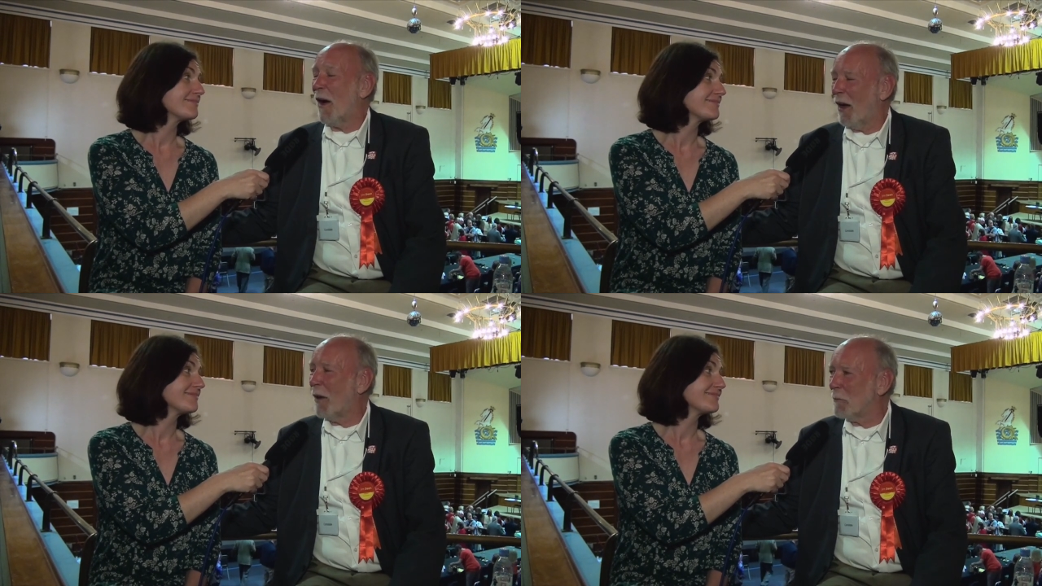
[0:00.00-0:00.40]

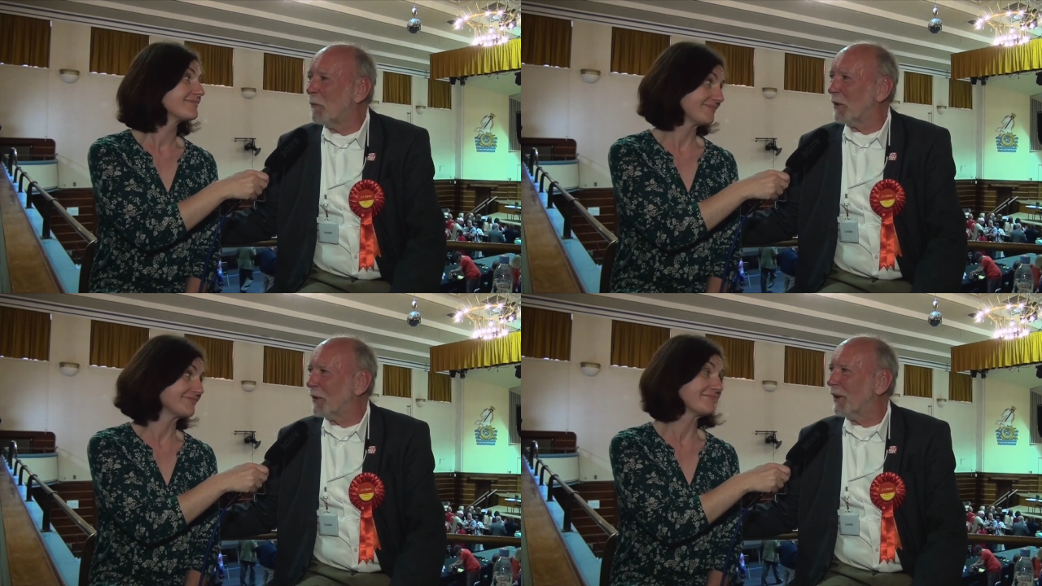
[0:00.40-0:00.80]
Speaker 1: quite
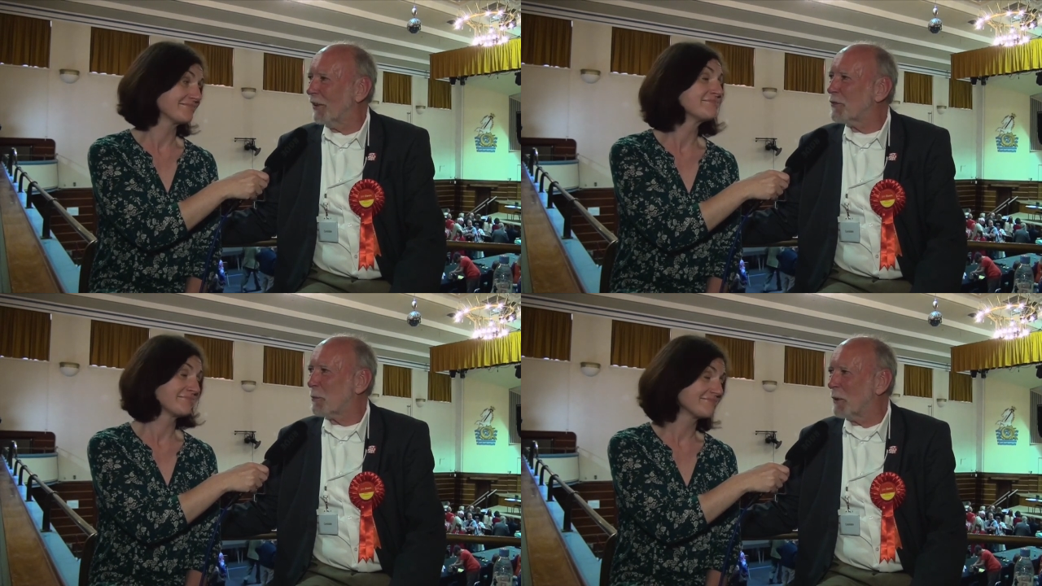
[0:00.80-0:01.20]
humbled
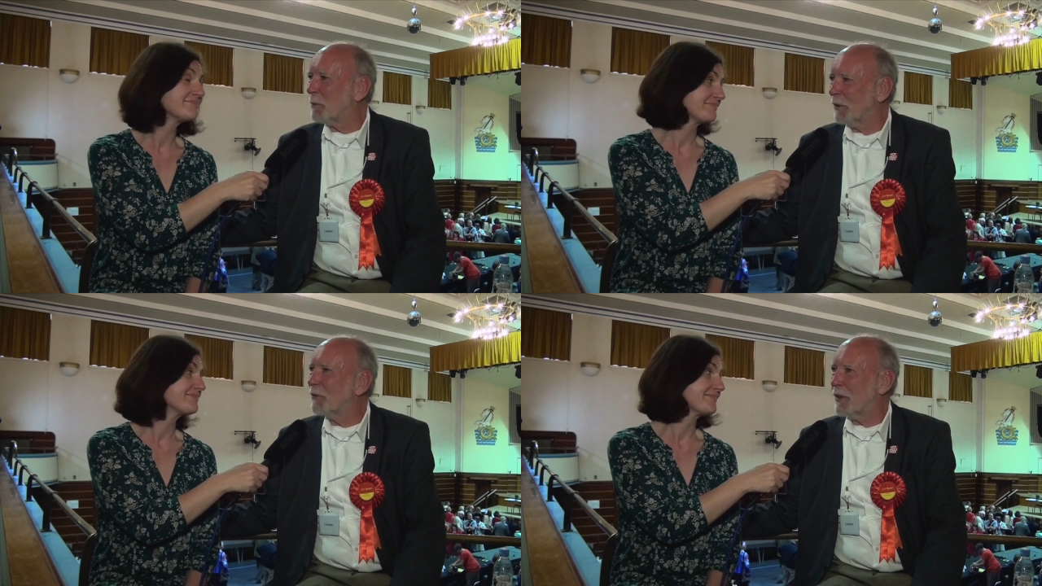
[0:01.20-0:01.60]
those
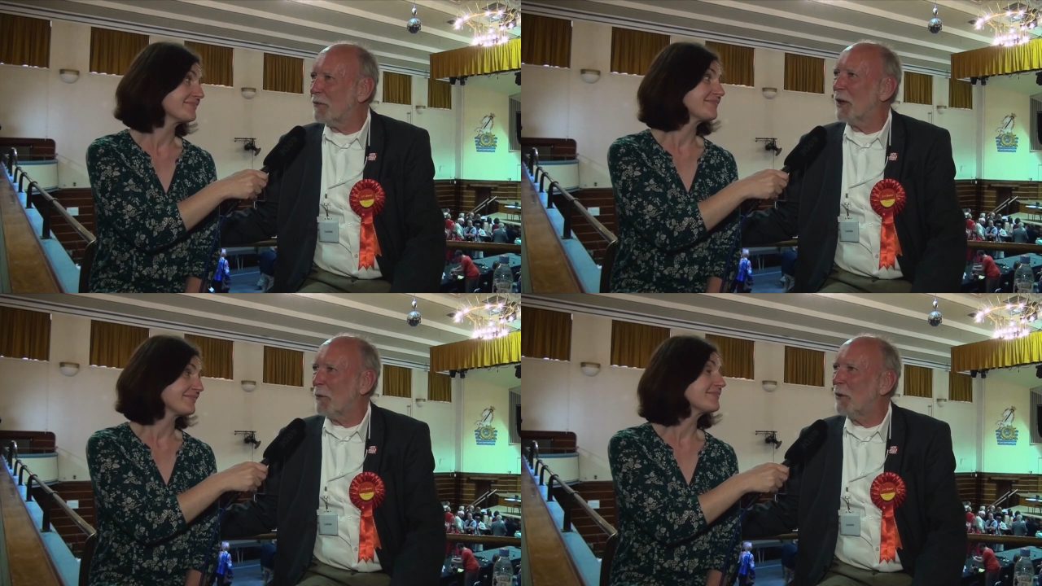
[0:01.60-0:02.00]
people who've
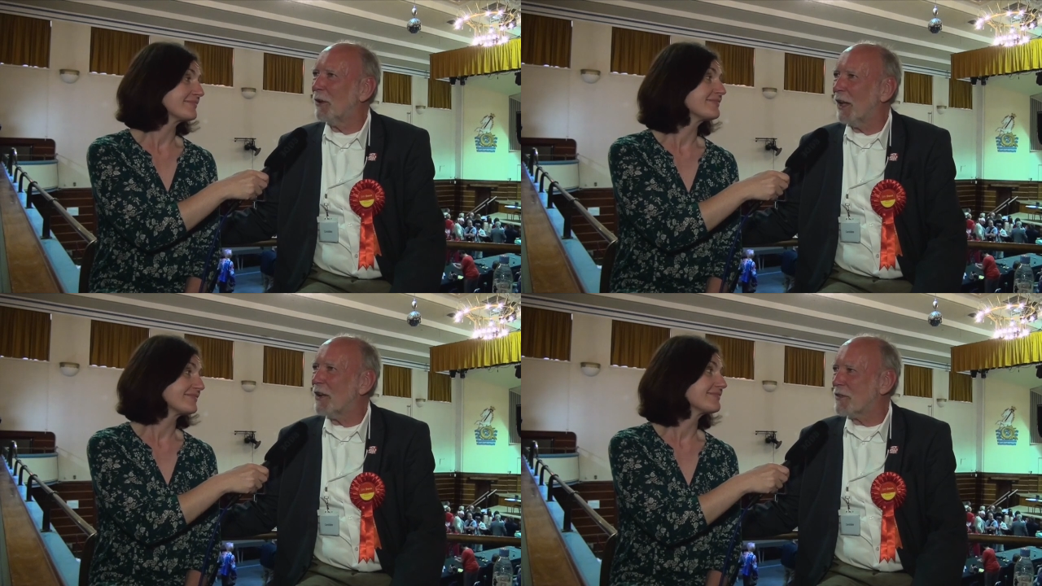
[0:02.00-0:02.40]
given up
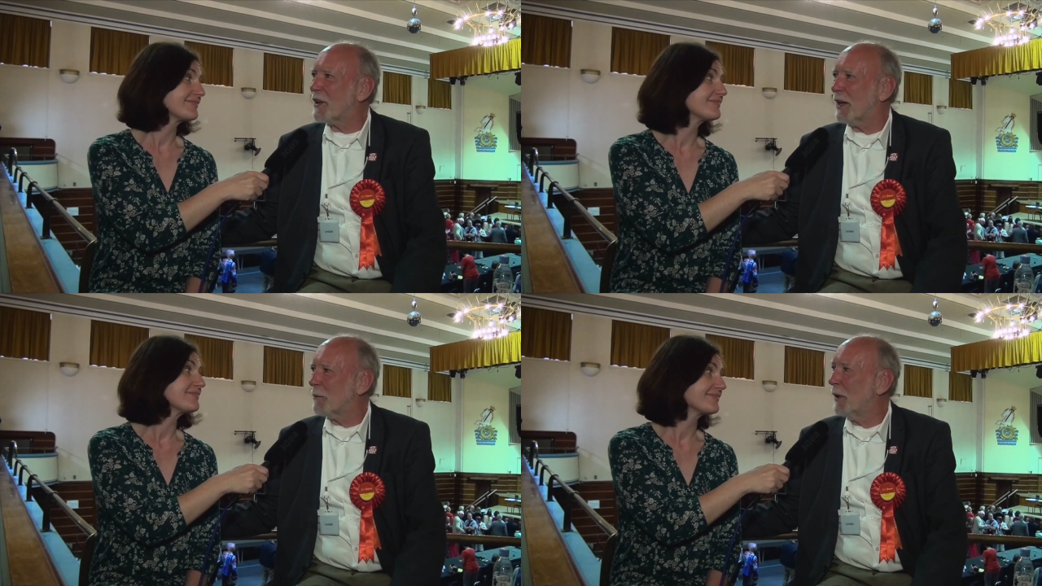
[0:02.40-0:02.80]
all that
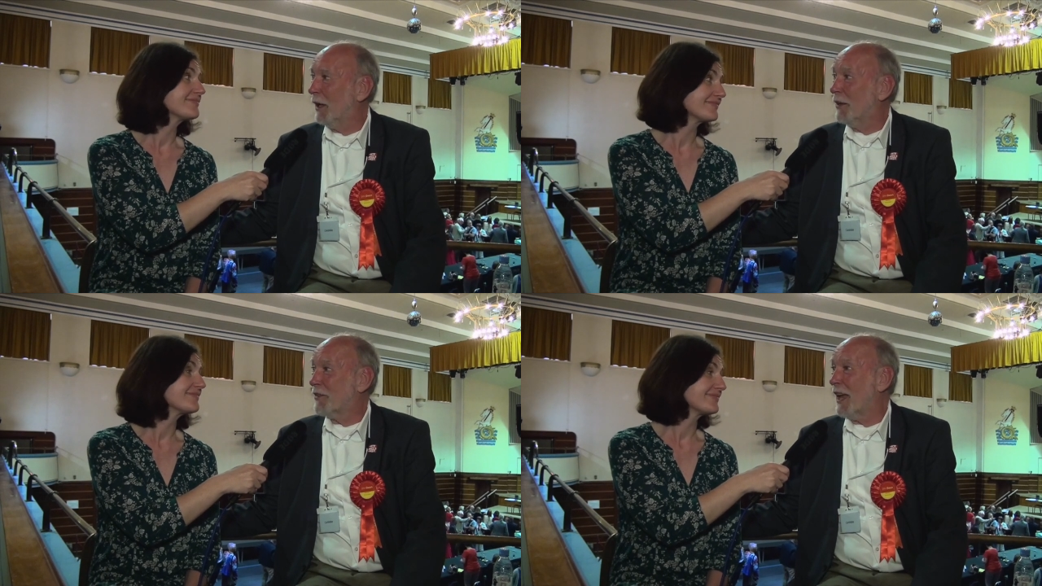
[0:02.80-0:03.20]
time
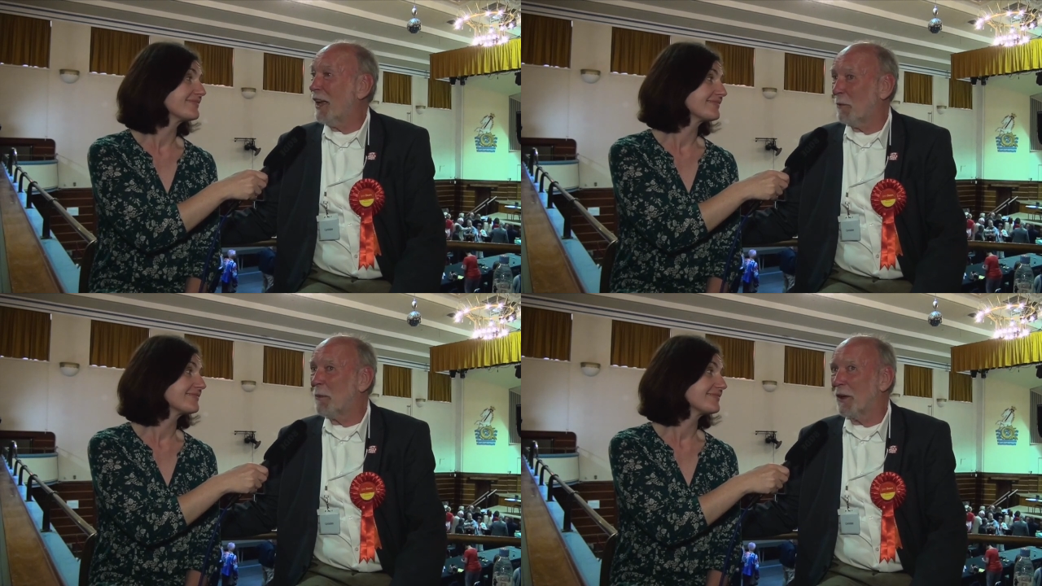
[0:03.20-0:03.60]
to
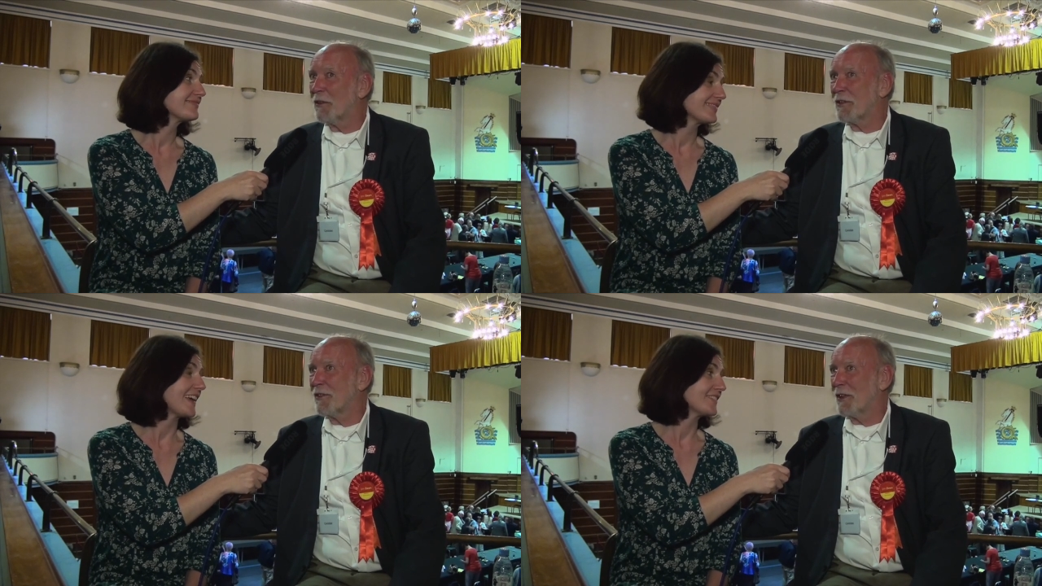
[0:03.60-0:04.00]
help
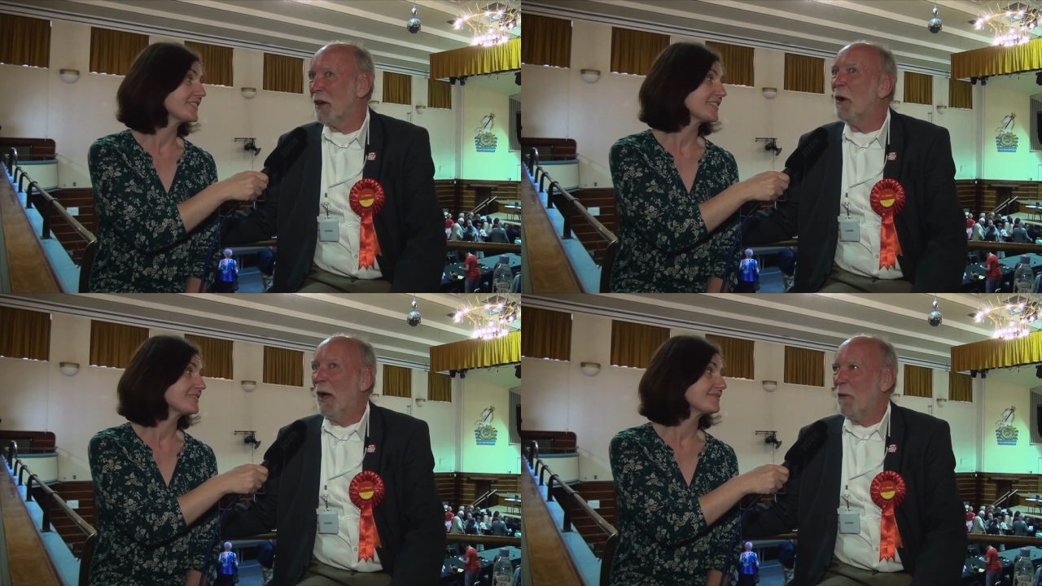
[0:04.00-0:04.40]
us. And
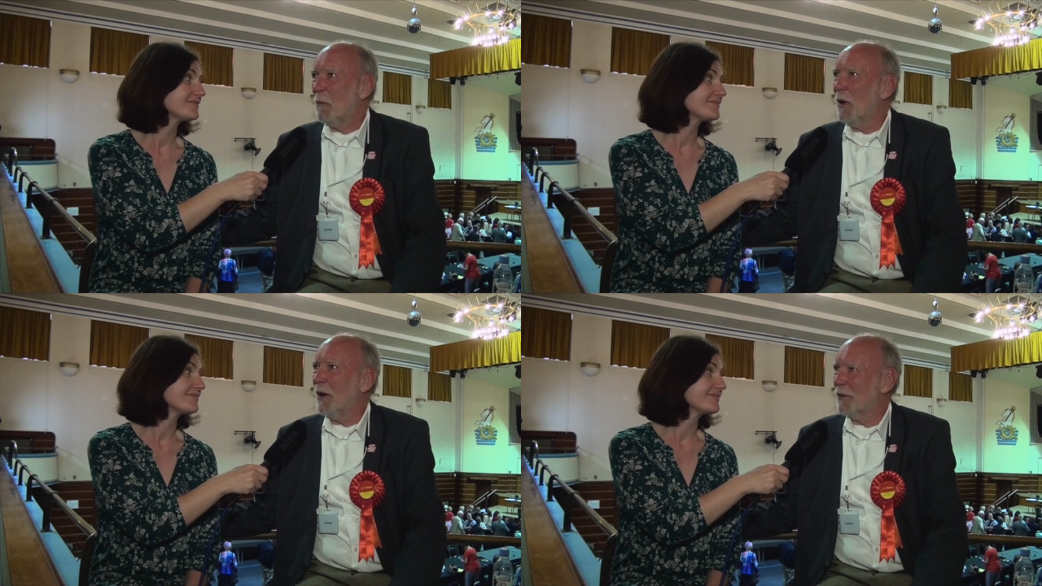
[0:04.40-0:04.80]
so
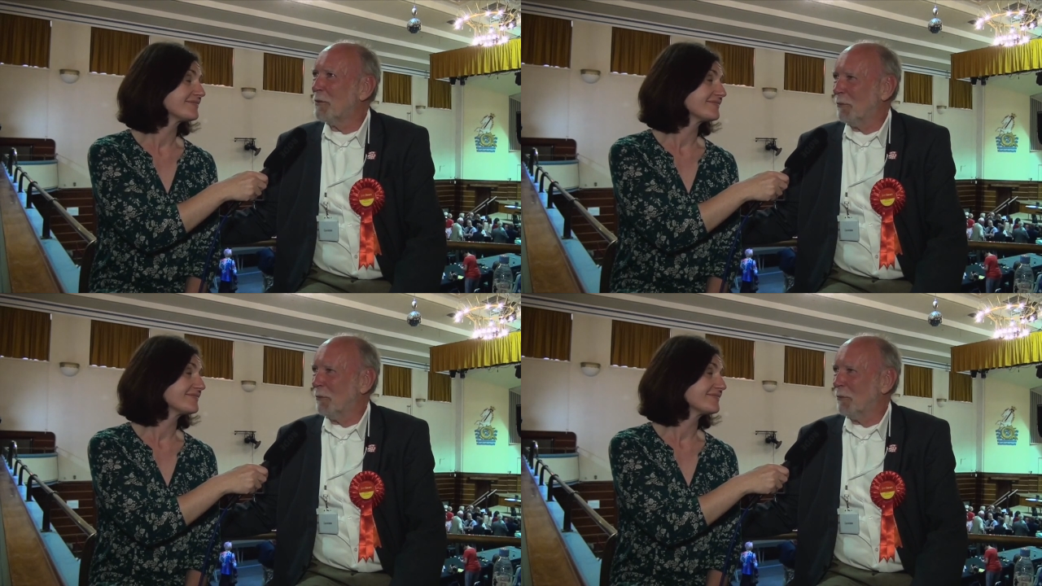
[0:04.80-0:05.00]
we're,